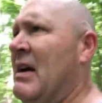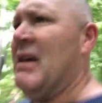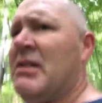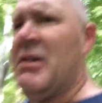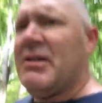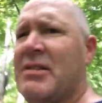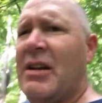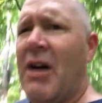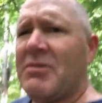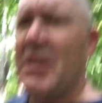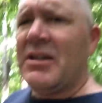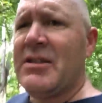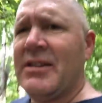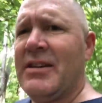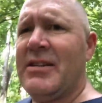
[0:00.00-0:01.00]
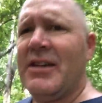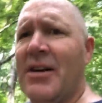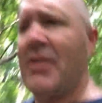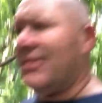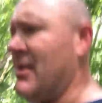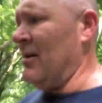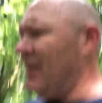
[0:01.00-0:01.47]
They're just all touching each
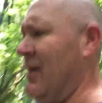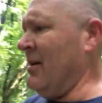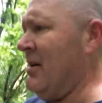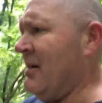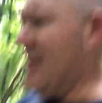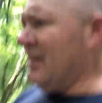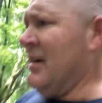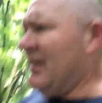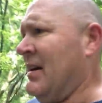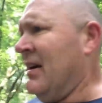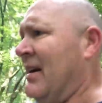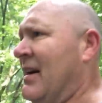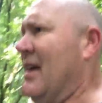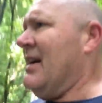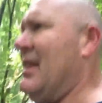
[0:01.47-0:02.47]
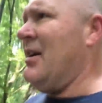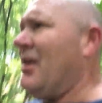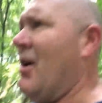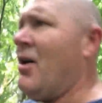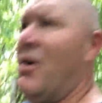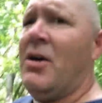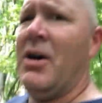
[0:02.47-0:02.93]
other and they're
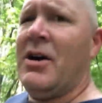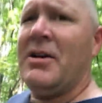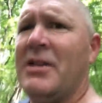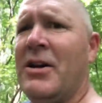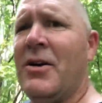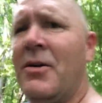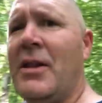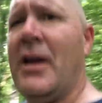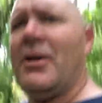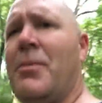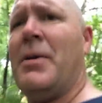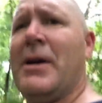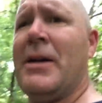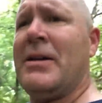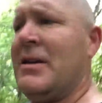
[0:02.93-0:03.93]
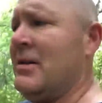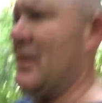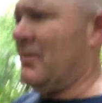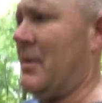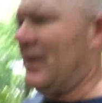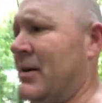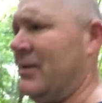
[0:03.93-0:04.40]
all, you know, and they don't pay attention.
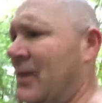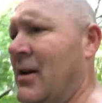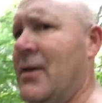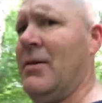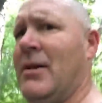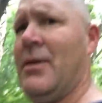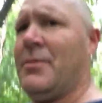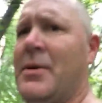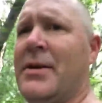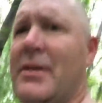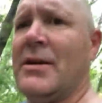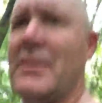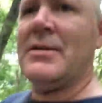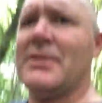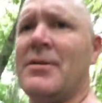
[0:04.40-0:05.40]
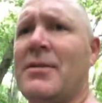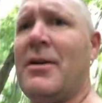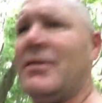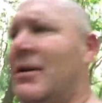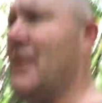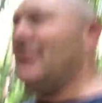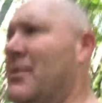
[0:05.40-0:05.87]
I'm like, I know they don't pay attention. They're
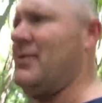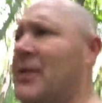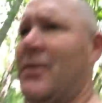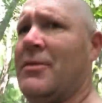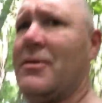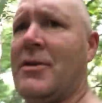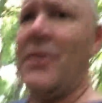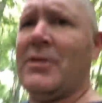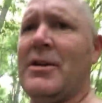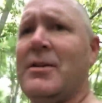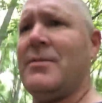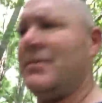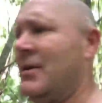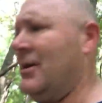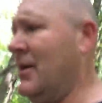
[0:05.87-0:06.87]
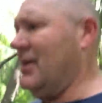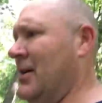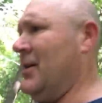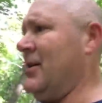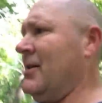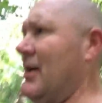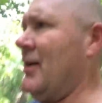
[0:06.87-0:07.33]
13 years old. It's hard to get them,
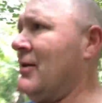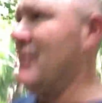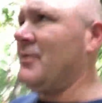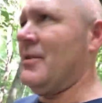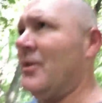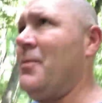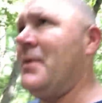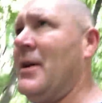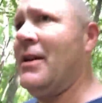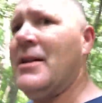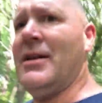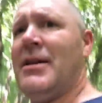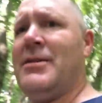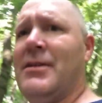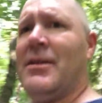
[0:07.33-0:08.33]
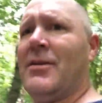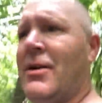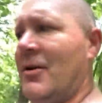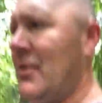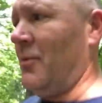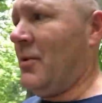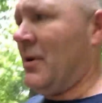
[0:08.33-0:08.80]
you know. I said, they're paying attention. They're
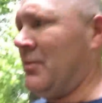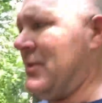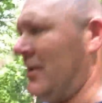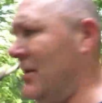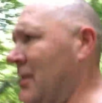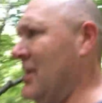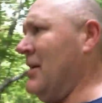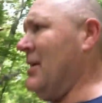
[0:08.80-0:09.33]
learning what I'm telling.